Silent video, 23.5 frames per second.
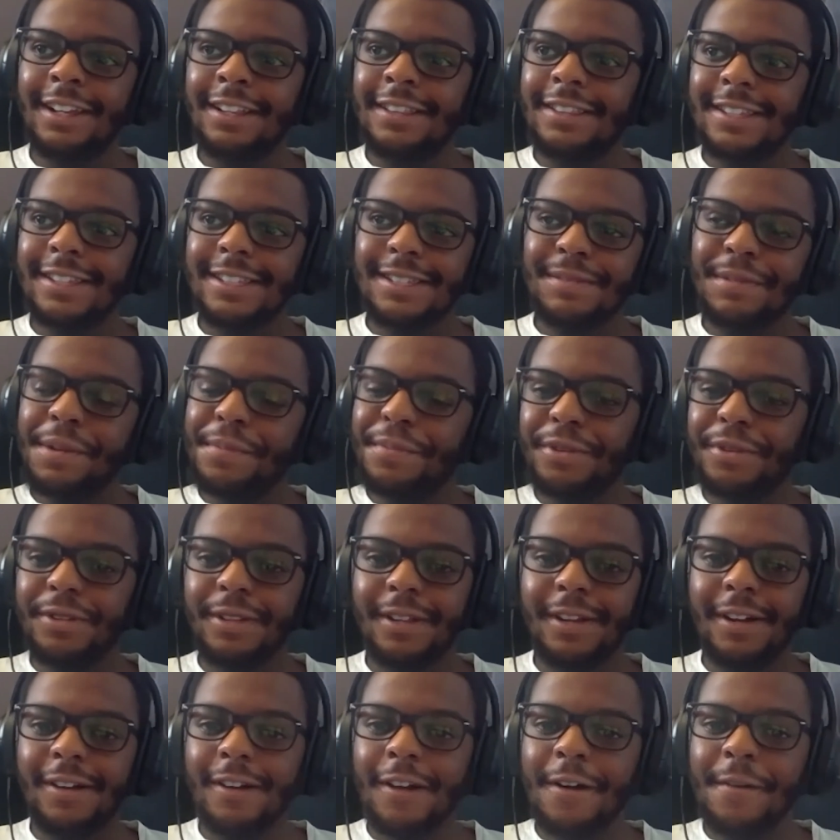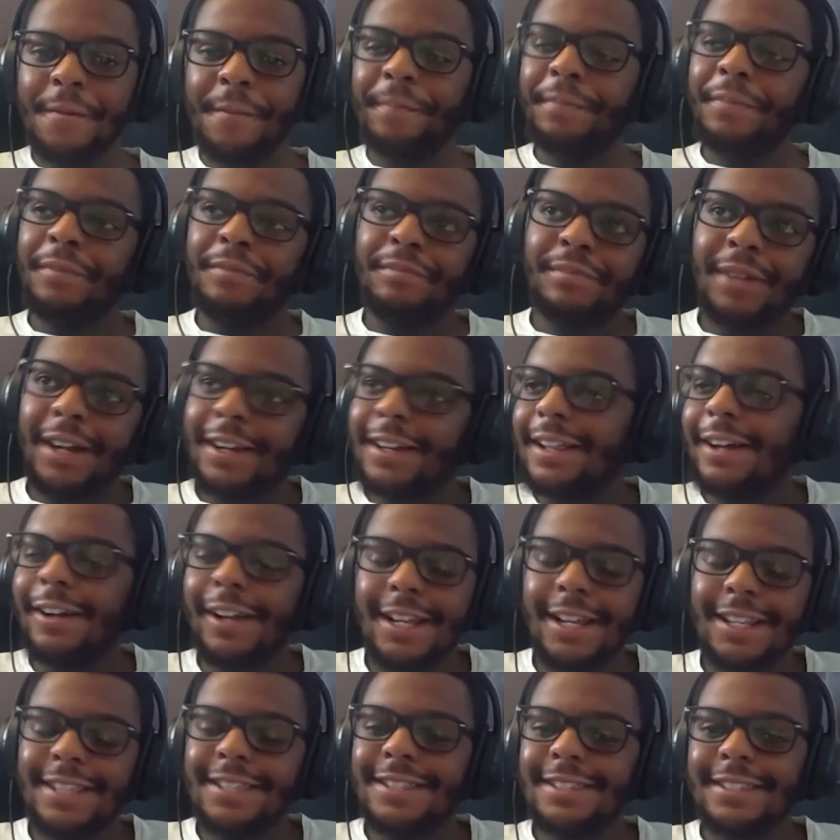There's people or my
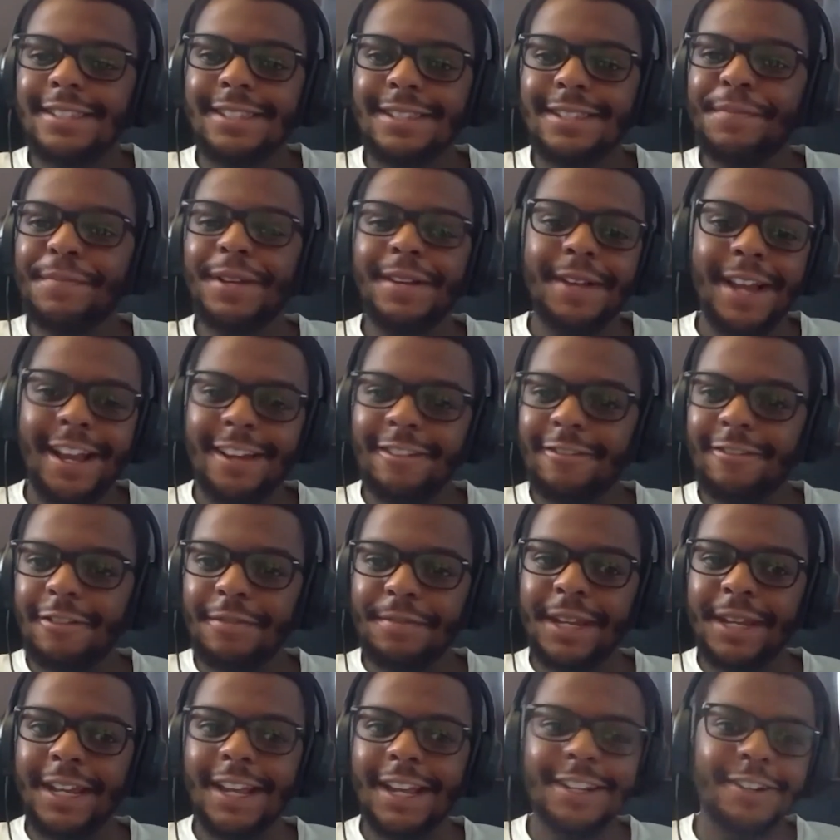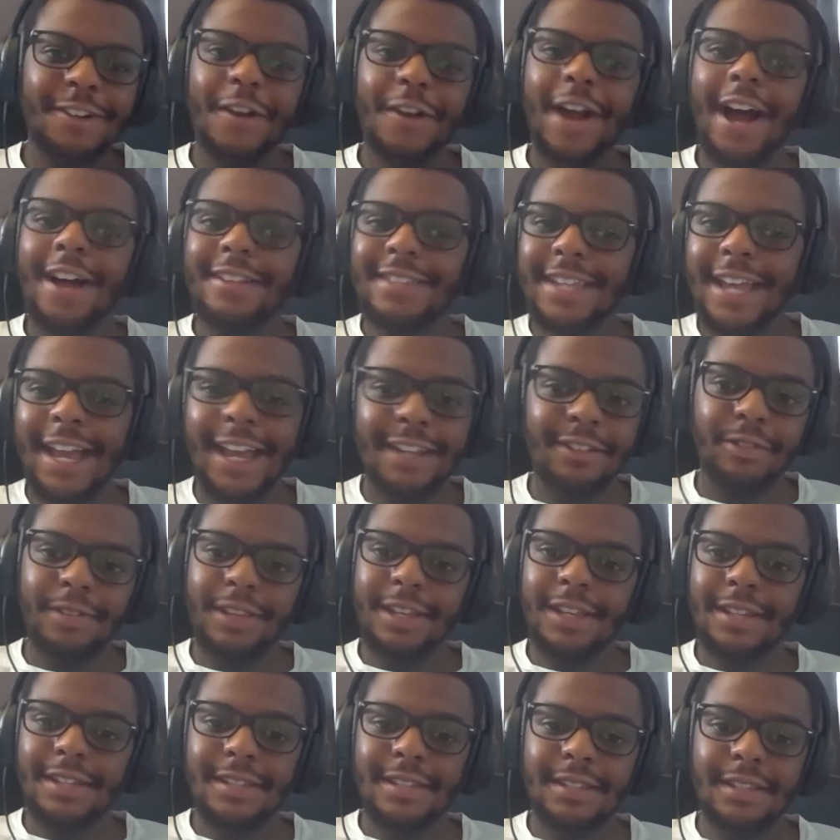clients is a bit angry with me. I don't know how to handle
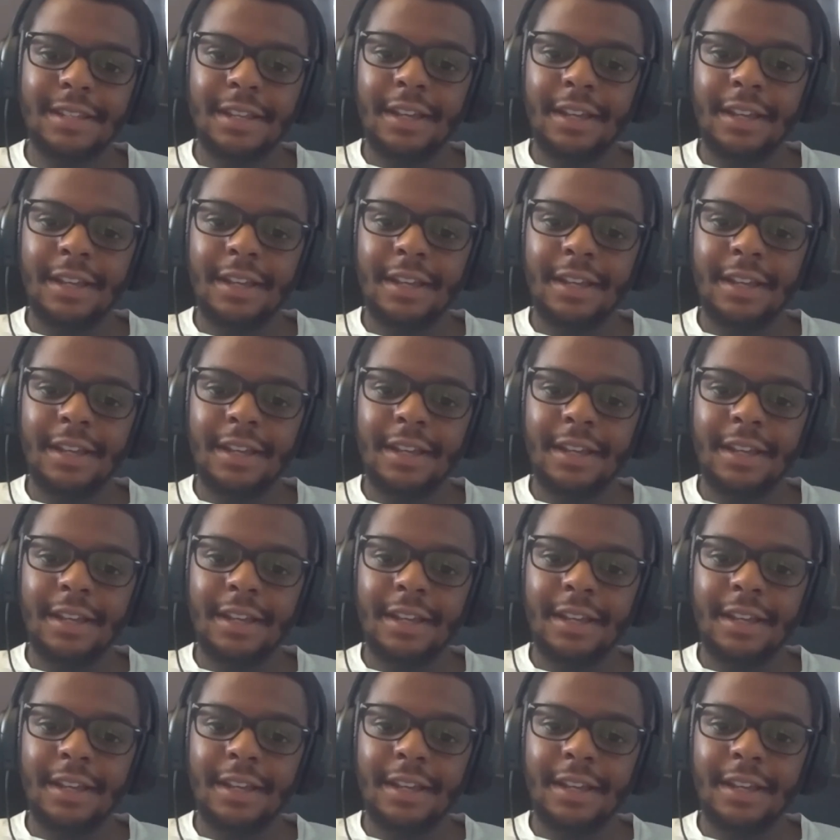this."